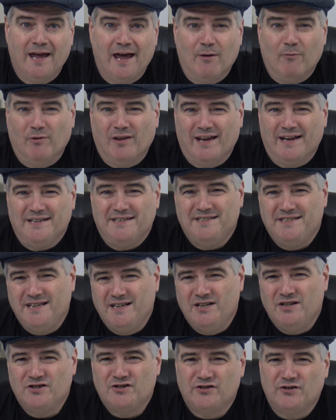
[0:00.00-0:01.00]
and while I had
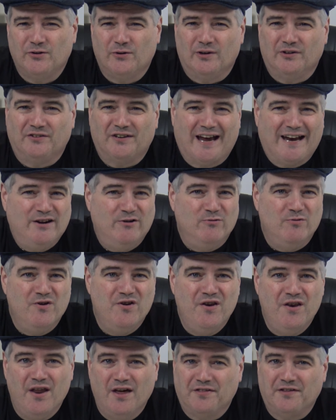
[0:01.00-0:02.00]
seen it in stores, I knew
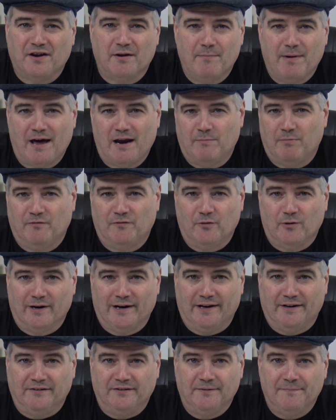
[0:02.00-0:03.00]
nothing about it
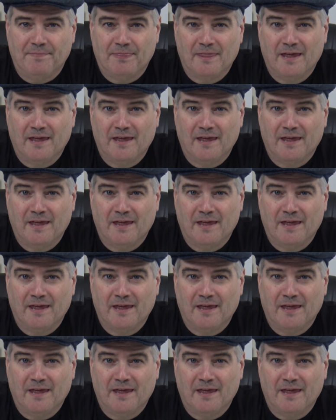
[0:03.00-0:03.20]
beforehand.